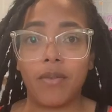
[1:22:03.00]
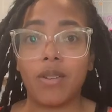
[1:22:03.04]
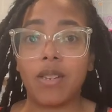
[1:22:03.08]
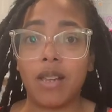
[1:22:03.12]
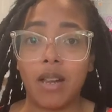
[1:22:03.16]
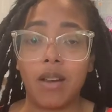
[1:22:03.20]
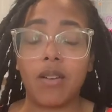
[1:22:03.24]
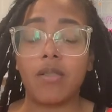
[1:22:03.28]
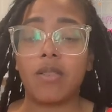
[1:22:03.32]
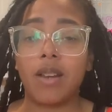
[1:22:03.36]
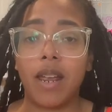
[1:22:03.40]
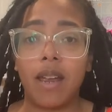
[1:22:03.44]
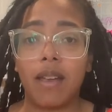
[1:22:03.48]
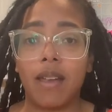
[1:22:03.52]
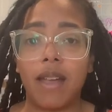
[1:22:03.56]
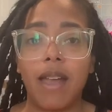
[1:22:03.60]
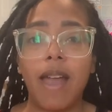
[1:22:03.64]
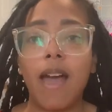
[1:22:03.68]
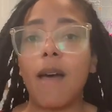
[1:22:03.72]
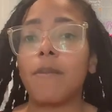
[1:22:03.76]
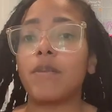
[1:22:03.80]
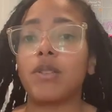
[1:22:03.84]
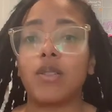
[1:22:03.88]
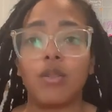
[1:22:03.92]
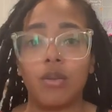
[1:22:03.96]
every single day
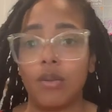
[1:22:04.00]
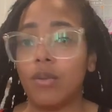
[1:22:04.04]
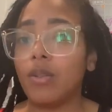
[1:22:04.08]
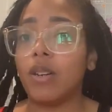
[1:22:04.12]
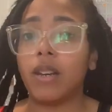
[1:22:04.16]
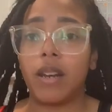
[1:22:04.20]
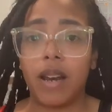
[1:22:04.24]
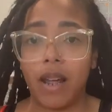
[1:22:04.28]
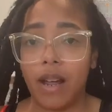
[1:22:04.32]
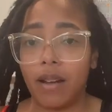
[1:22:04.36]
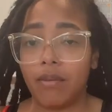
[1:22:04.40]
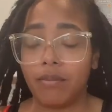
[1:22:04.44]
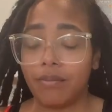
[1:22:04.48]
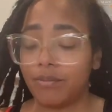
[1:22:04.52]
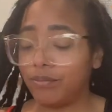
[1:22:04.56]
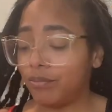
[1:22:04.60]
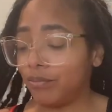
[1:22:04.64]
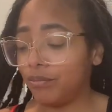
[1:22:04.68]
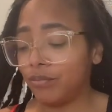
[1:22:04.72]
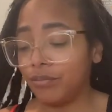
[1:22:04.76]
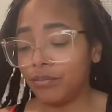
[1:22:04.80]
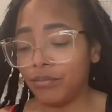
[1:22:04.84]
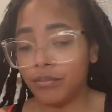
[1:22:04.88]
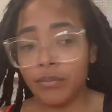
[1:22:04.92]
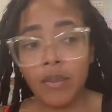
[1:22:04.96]
absolutely not
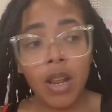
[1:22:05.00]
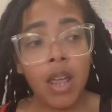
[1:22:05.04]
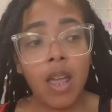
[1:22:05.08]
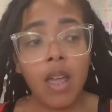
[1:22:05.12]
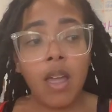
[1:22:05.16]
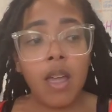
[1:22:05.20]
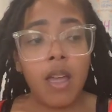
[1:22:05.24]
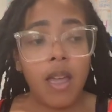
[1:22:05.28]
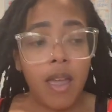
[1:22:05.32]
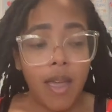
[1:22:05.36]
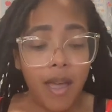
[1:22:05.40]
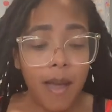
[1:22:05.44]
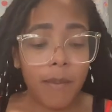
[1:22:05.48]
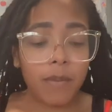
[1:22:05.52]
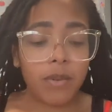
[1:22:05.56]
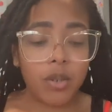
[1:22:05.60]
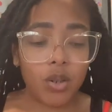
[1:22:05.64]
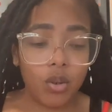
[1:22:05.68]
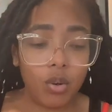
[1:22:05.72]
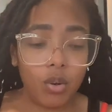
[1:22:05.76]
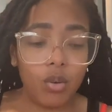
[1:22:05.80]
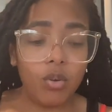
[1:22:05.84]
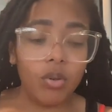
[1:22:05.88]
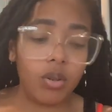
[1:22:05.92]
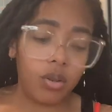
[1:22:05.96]

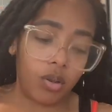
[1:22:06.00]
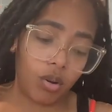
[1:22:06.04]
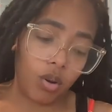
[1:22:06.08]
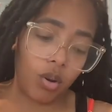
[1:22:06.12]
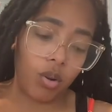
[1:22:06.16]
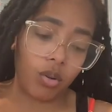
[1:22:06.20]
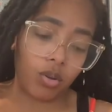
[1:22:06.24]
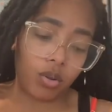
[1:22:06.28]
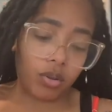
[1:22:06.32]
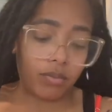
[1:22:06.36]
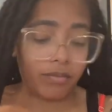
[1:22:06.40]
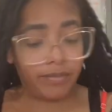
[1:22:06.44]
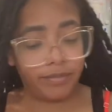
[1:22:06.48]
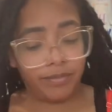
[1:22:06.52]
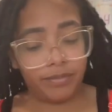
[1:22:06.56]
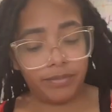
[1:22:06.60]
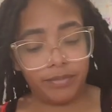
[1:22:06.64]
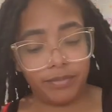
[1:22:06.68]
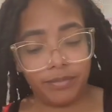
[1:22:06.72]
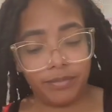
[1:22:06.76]
absolutely not